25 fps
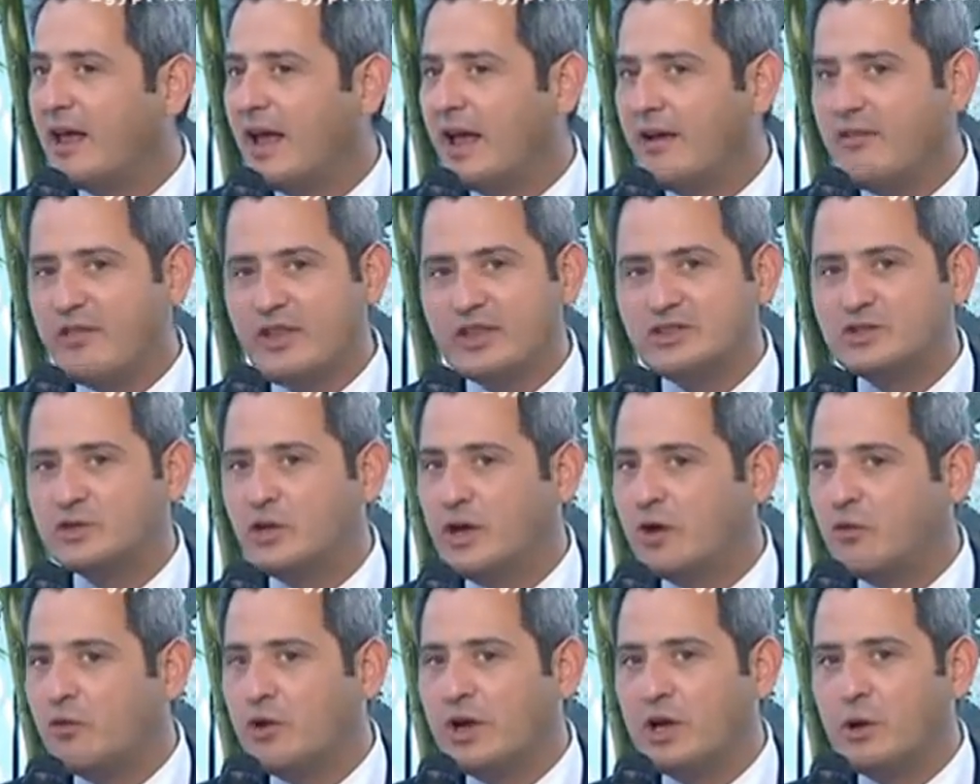Everything's
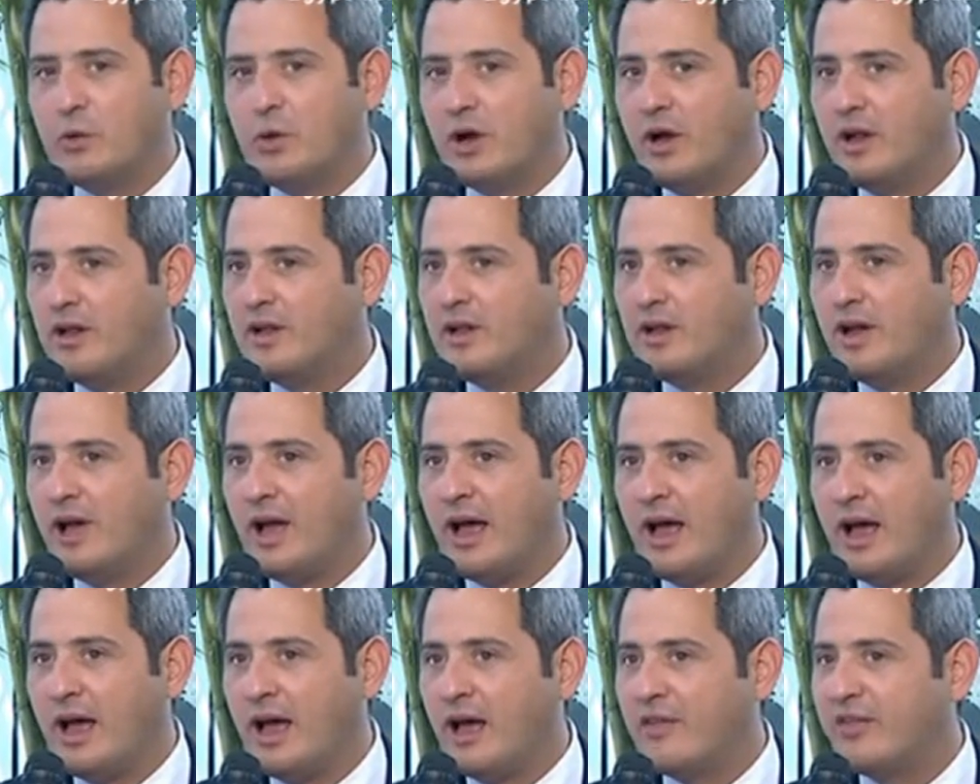going really well.
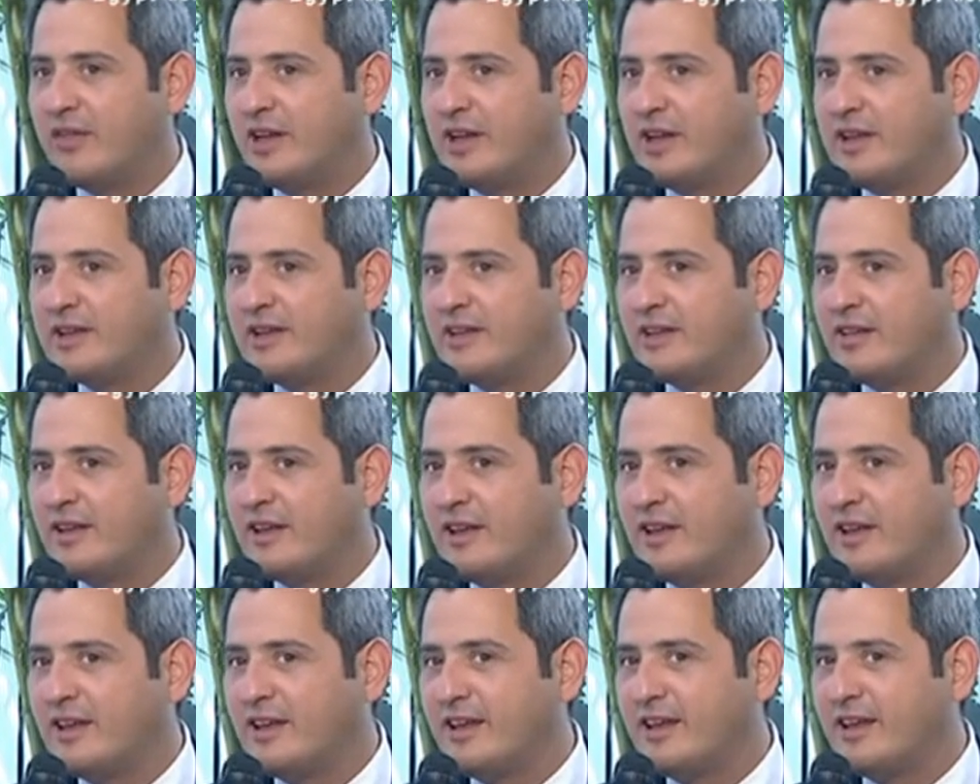I think
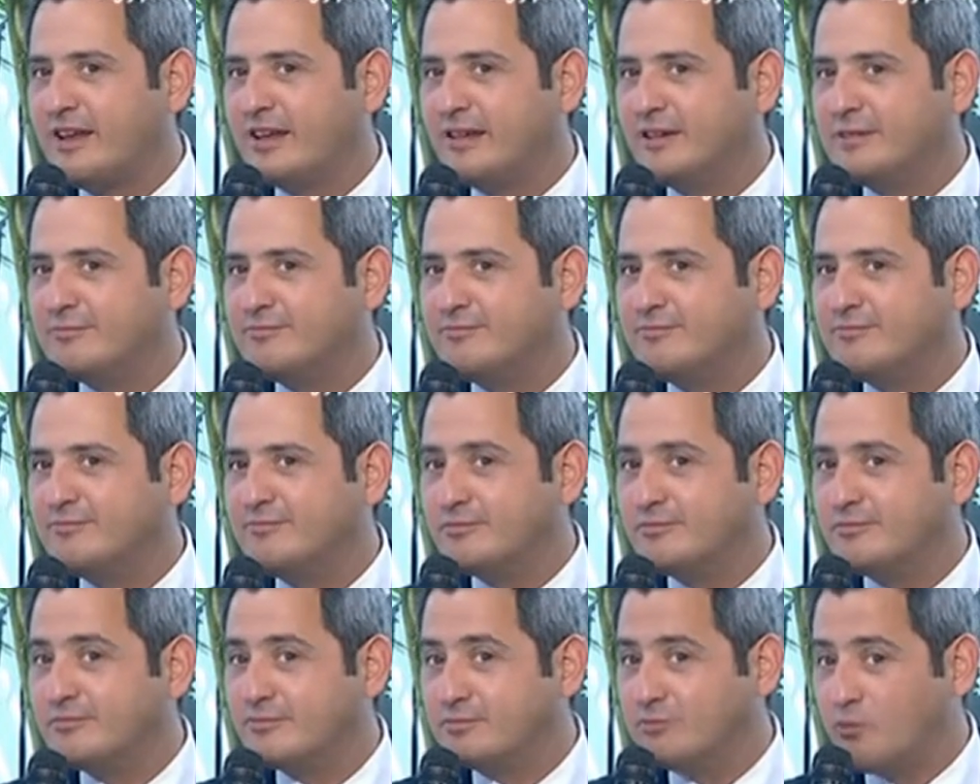the
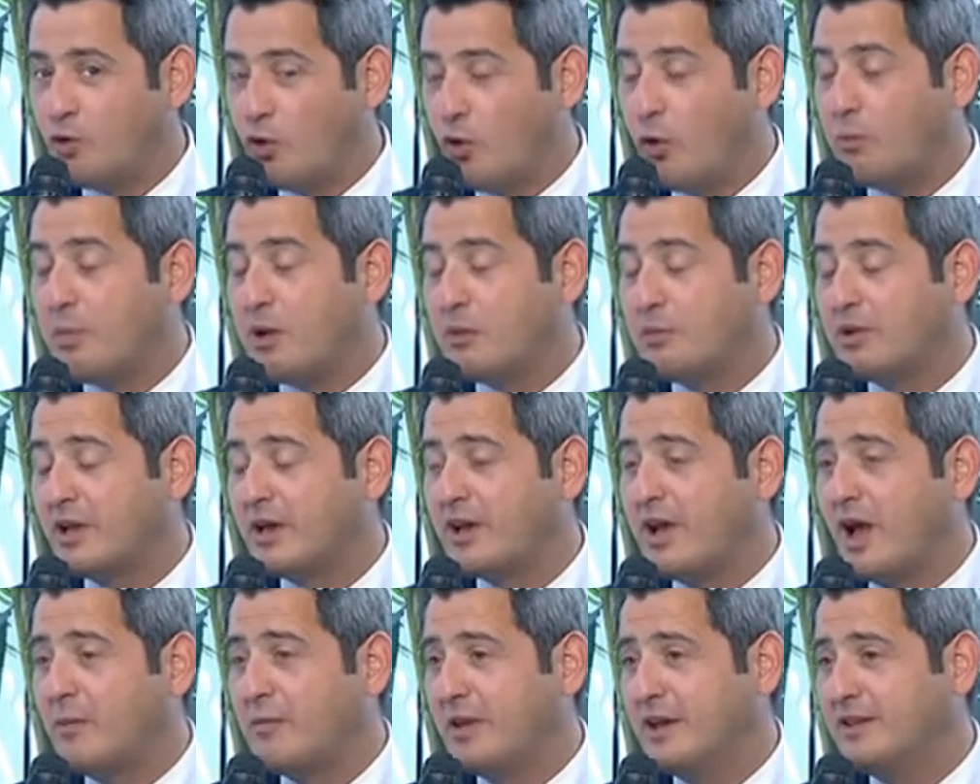more people are
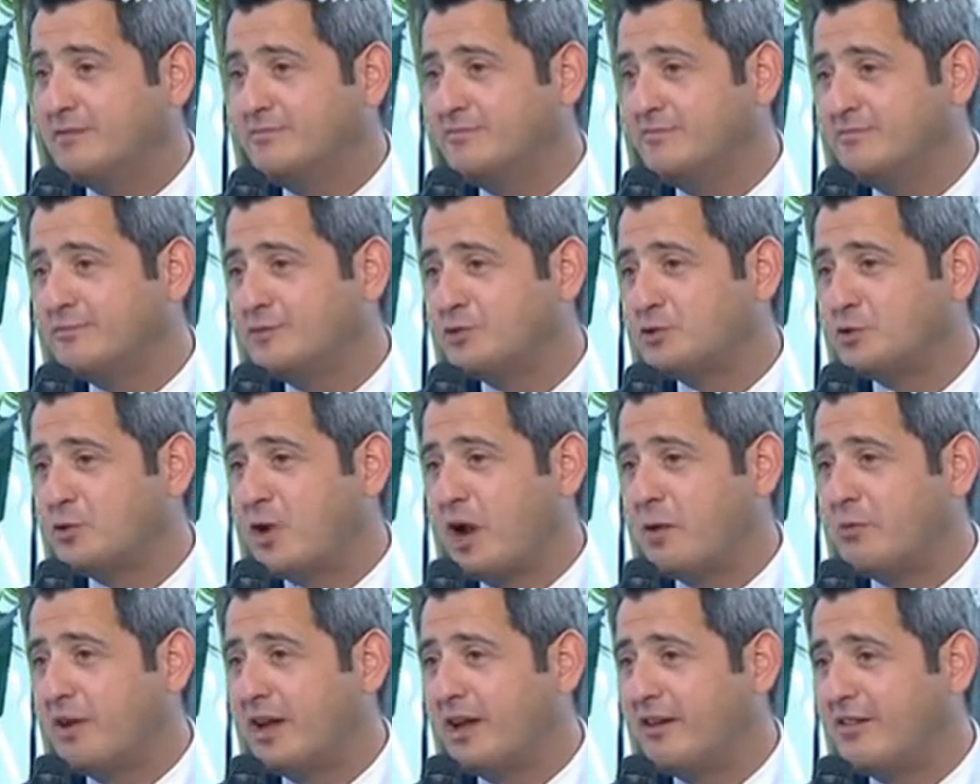coming, to
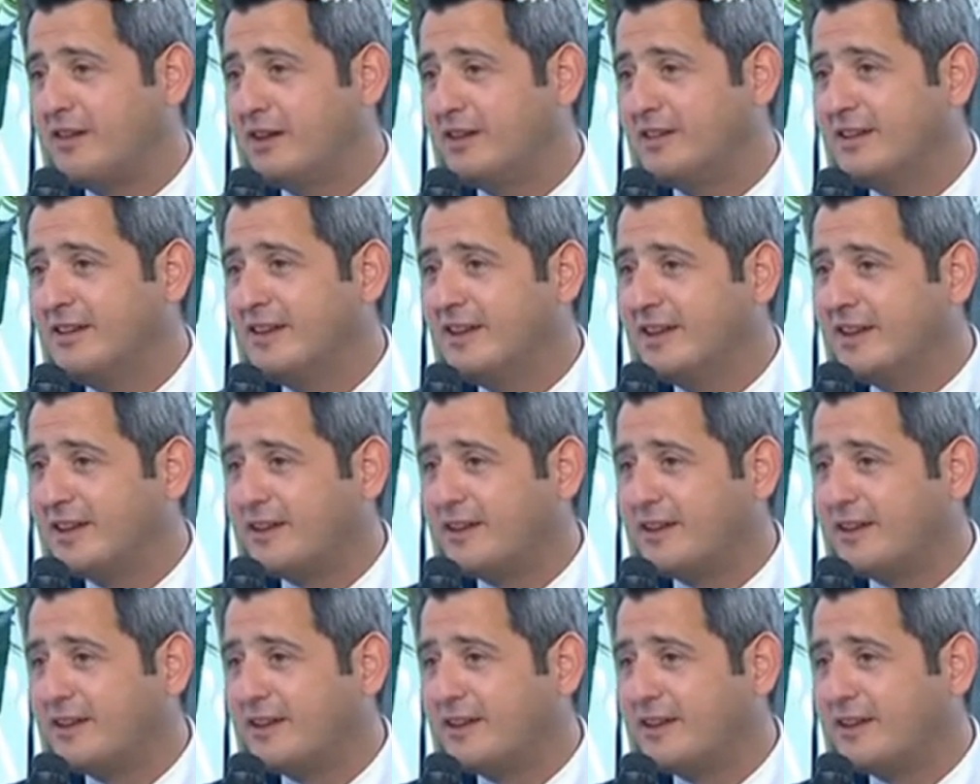what I'm hearing.